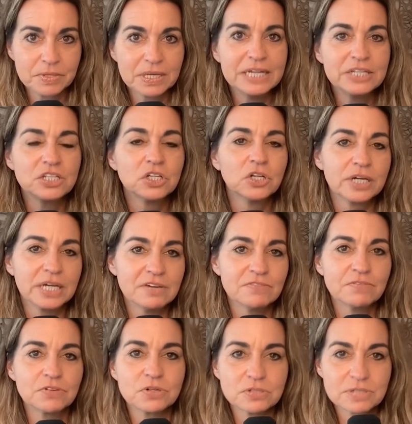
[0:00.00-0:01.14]
it's looking
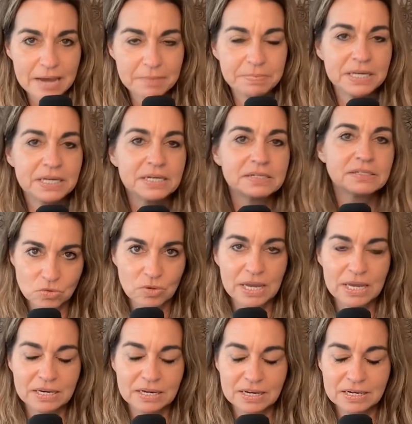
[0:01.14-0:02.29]
for happiness
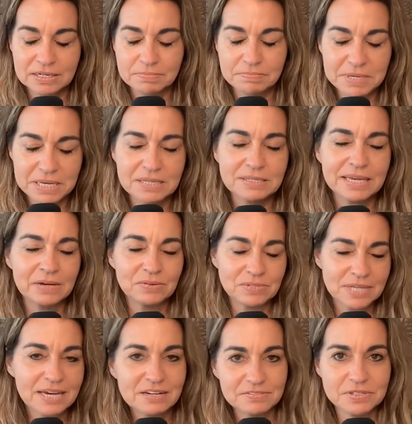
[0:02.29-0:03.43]
and peace
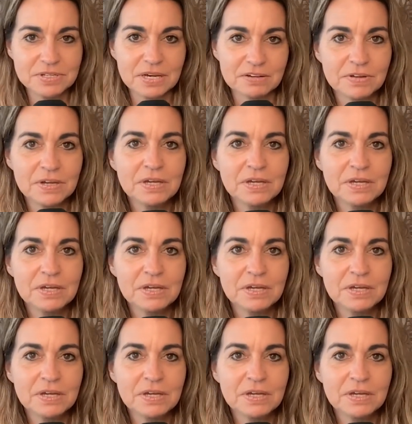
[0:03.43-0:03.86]
outside of self.